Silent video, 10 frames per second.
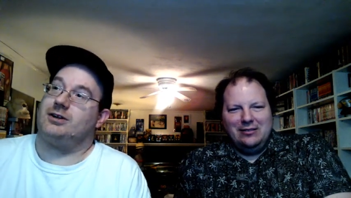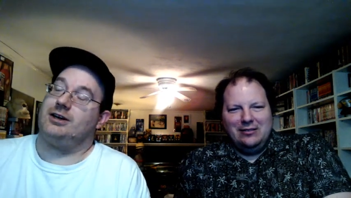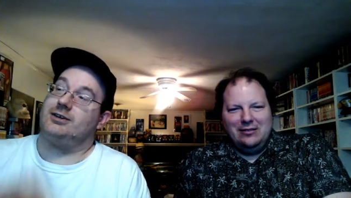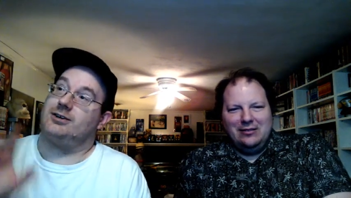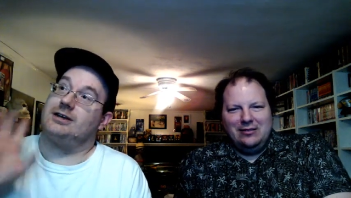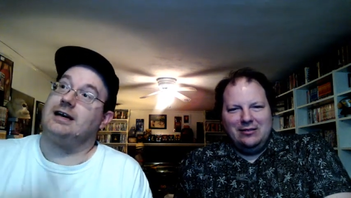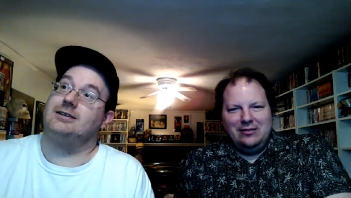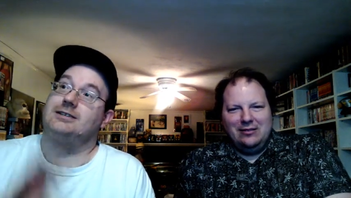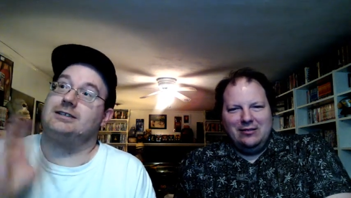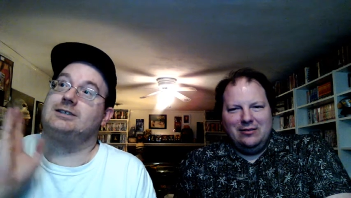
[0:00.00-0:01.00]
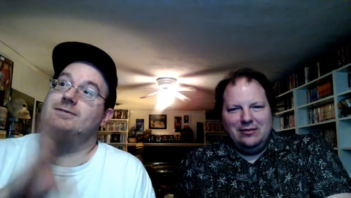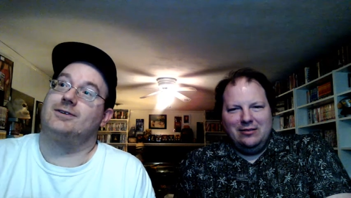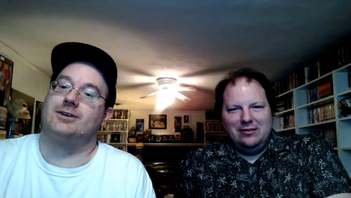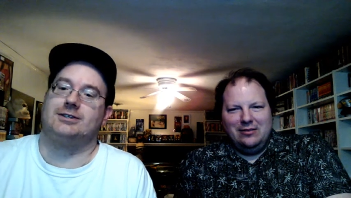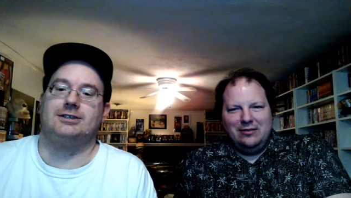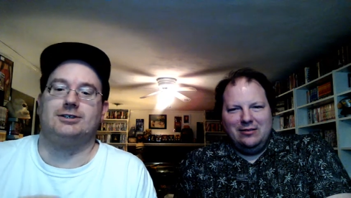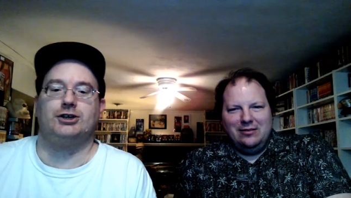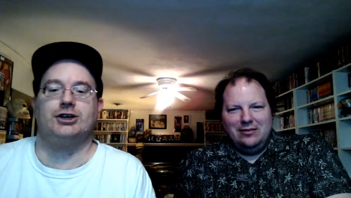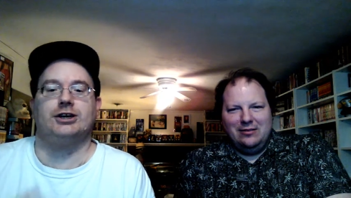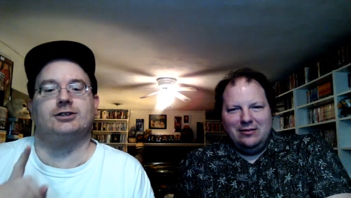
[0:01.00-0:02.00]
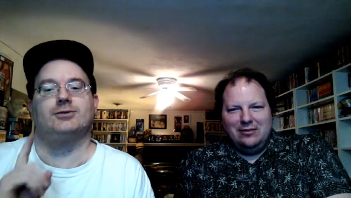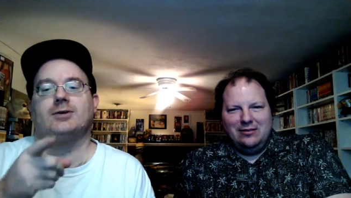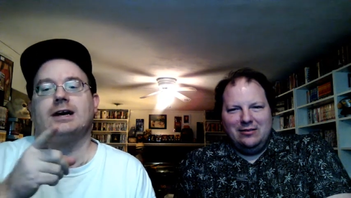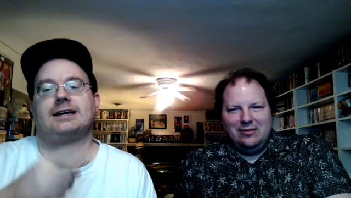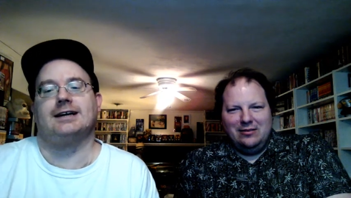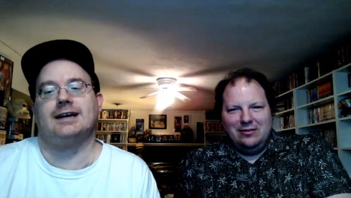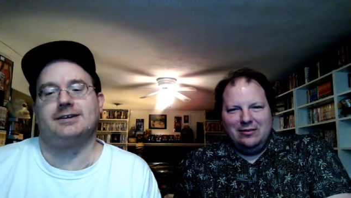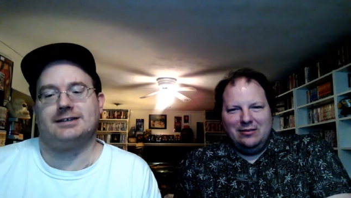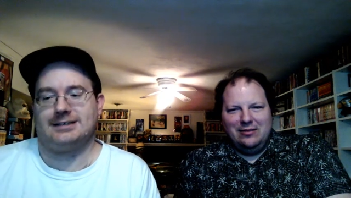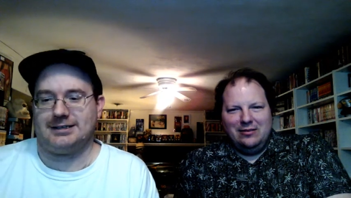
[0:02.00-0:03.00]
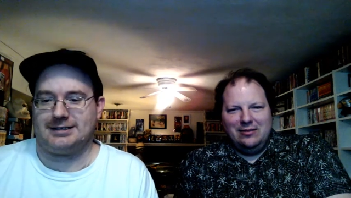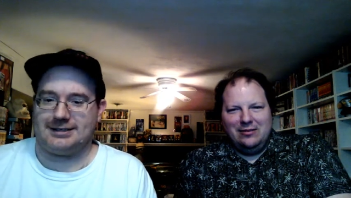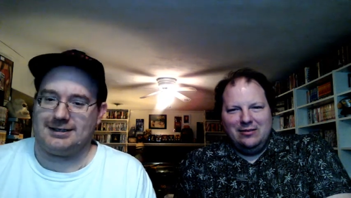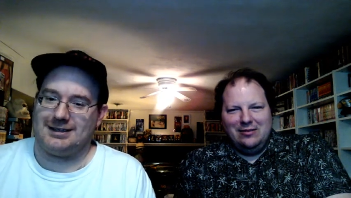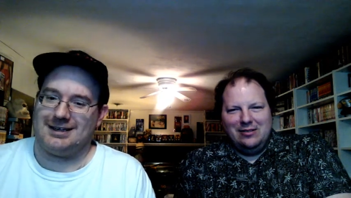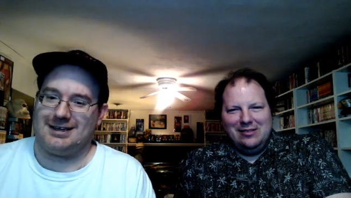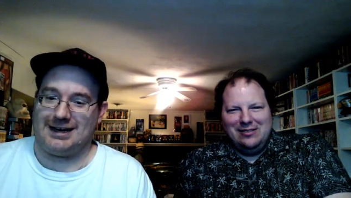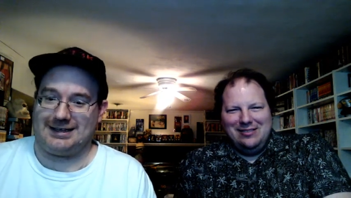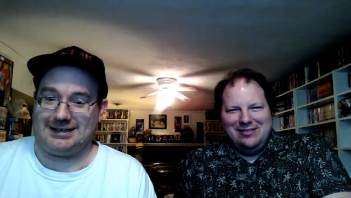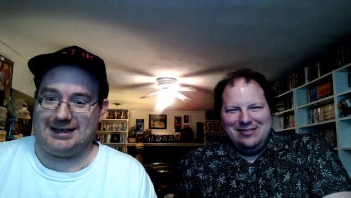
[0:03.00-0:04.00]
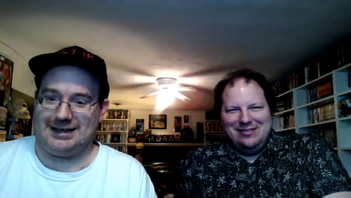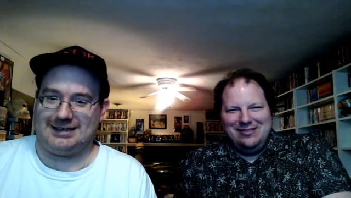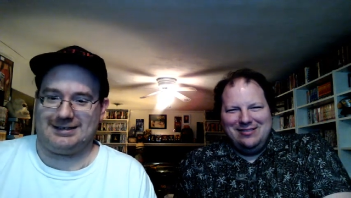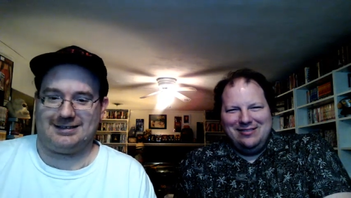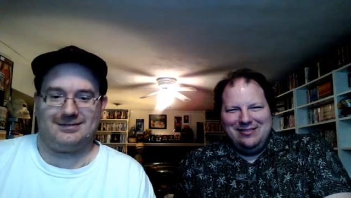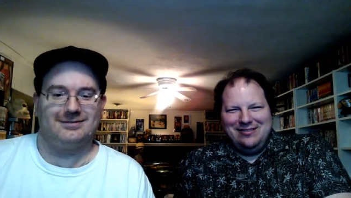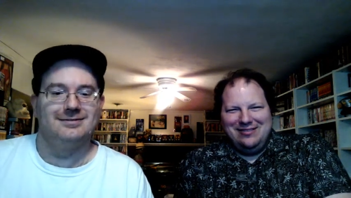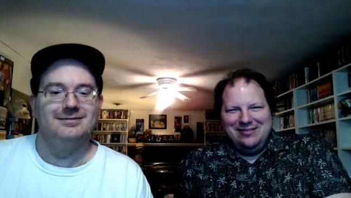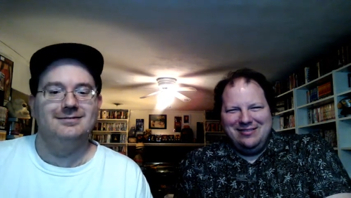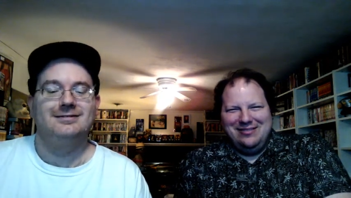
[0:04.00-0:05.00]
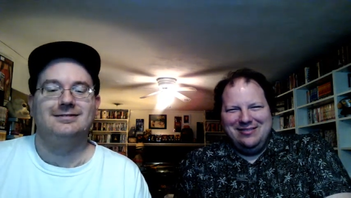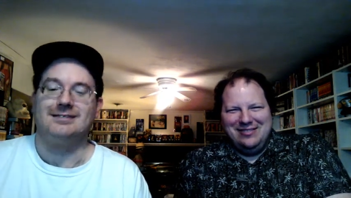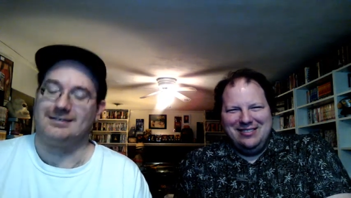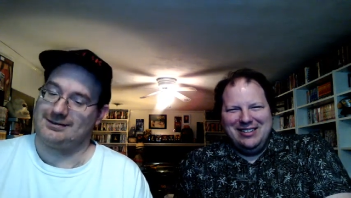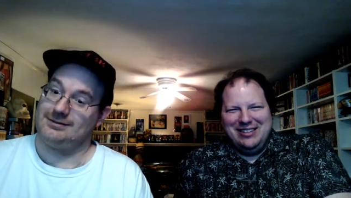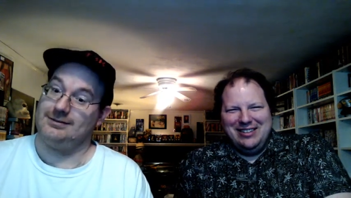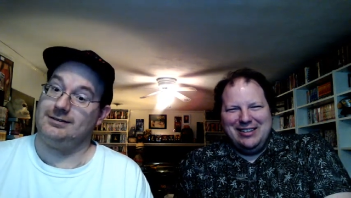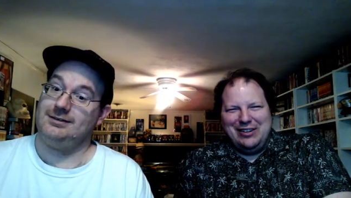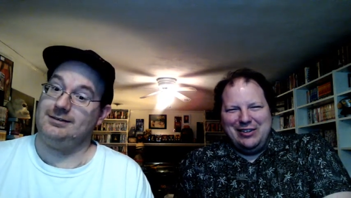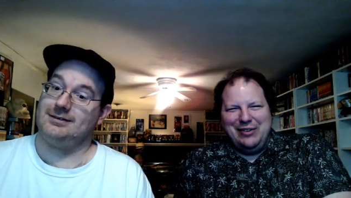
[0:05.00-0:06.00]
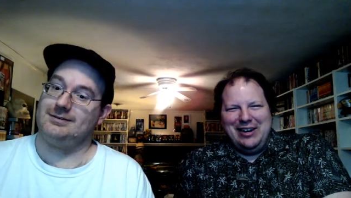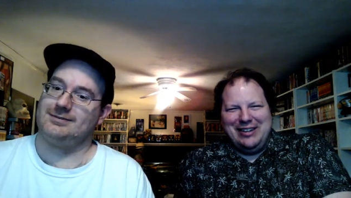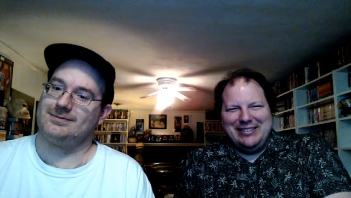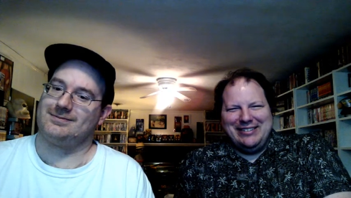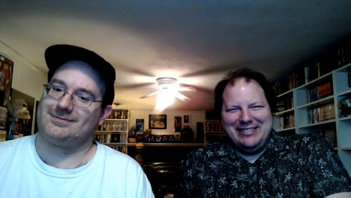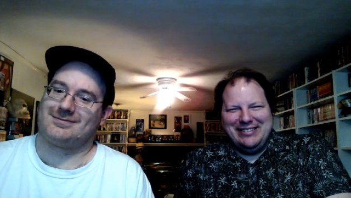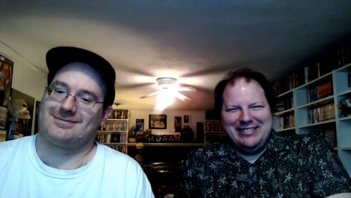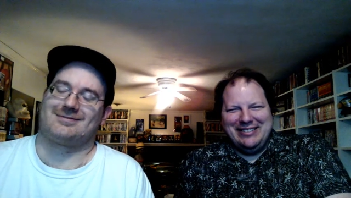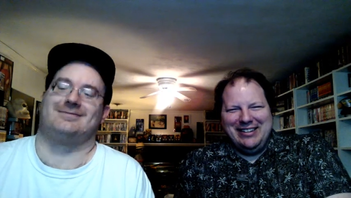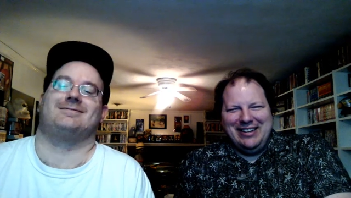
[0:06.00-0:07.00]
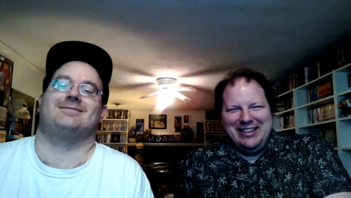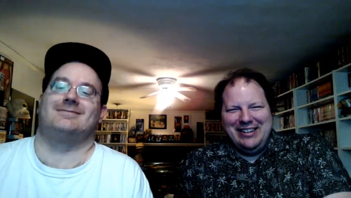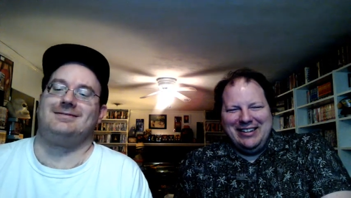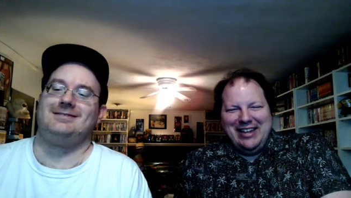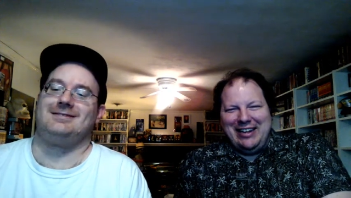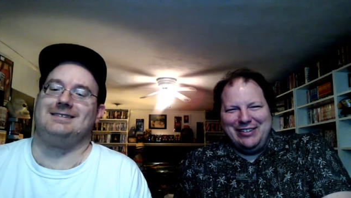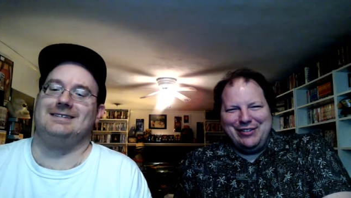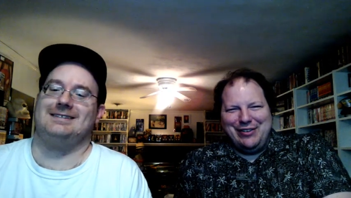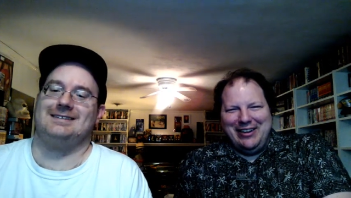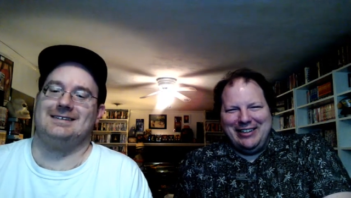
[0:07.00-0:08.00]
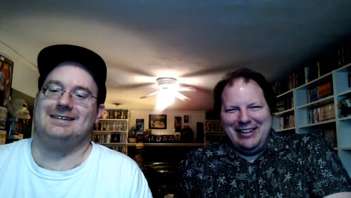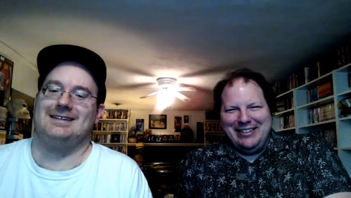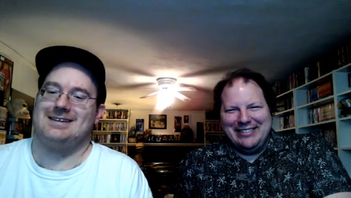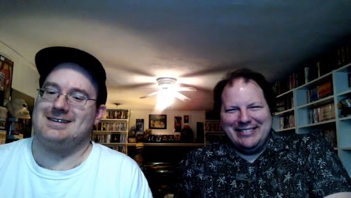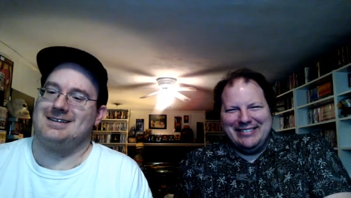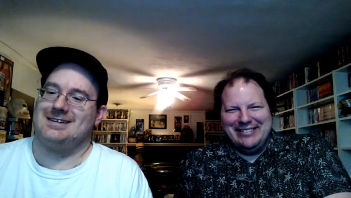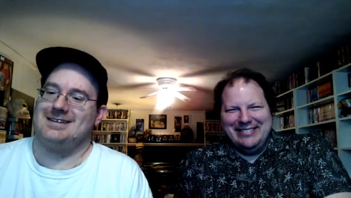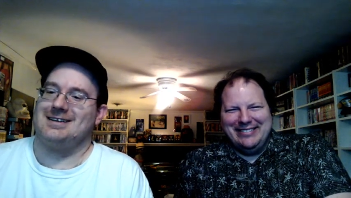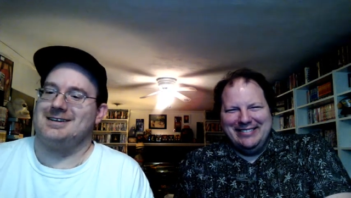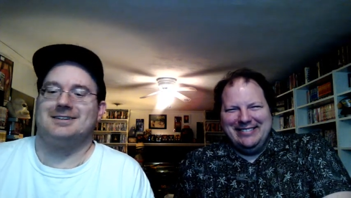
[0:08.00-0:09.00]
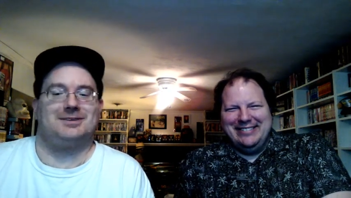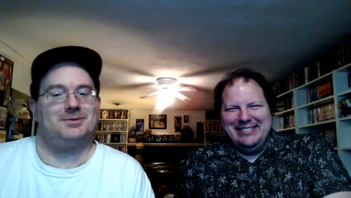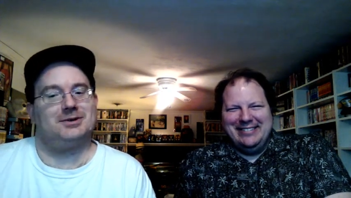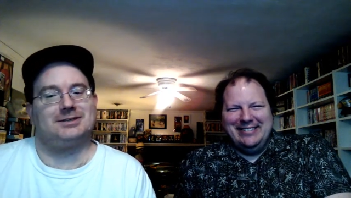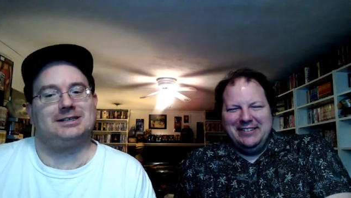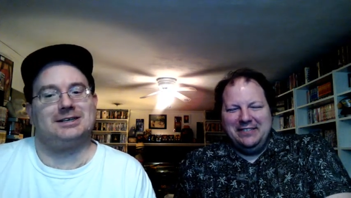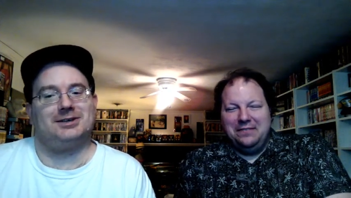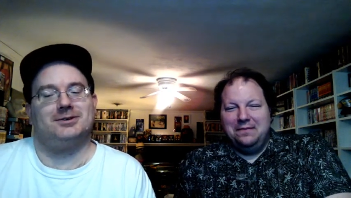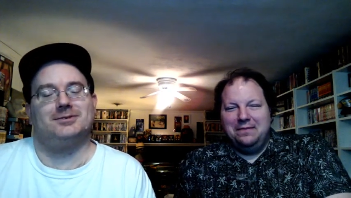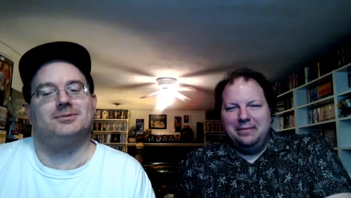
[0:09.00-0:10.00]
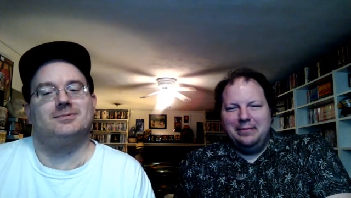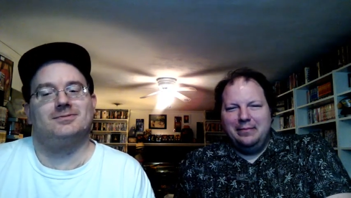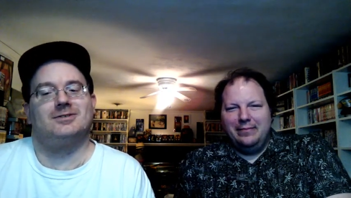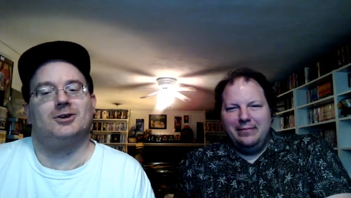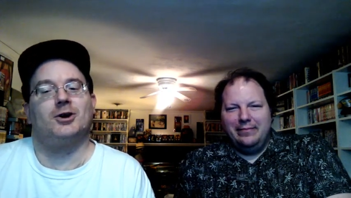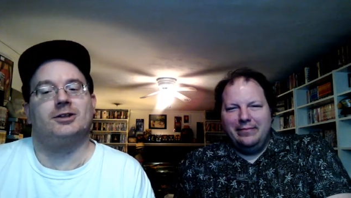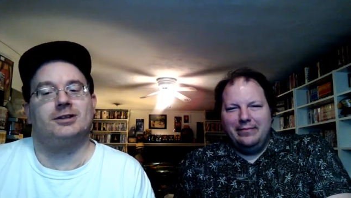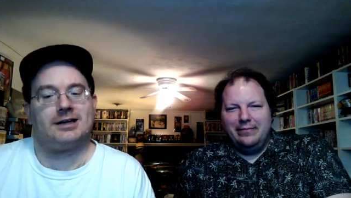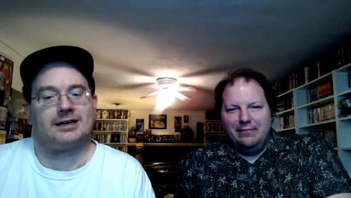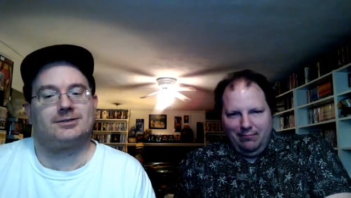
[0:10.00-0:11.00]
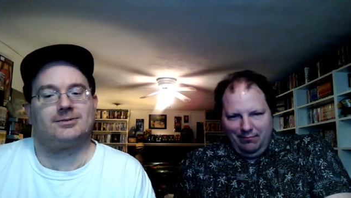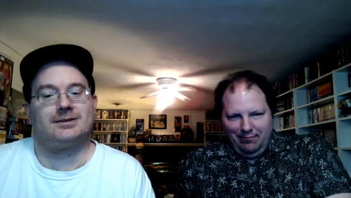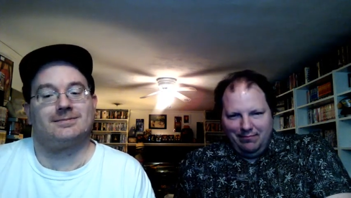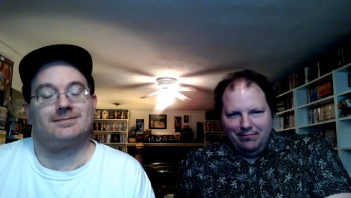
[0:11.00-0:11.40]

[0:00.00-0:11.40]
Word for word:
Speaker 1: the other analysis first until you hit the right analysis at the end.
Speaker 2: The correct. That is correct,
Speaker 1: So we'll see you on the next one.